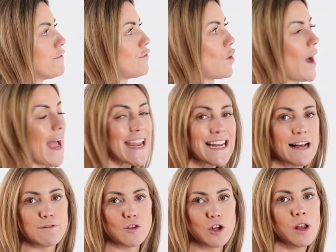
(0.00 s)
for A
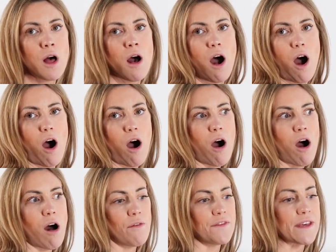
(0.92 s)
level
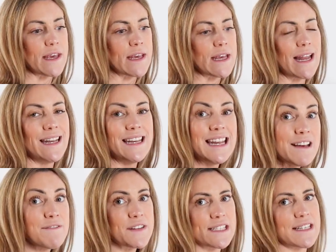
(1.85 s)
are the
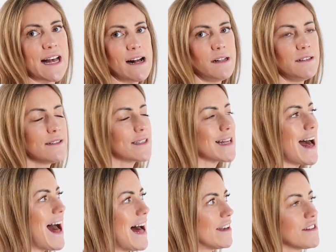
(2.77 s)
liver cells
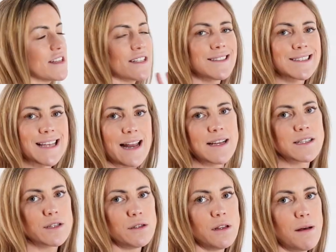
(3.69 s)
and the
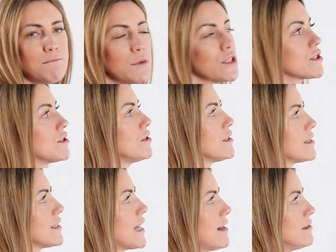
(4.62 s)
skeletal muscle
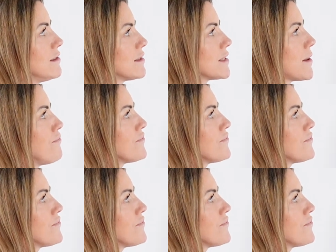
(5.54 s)
cells.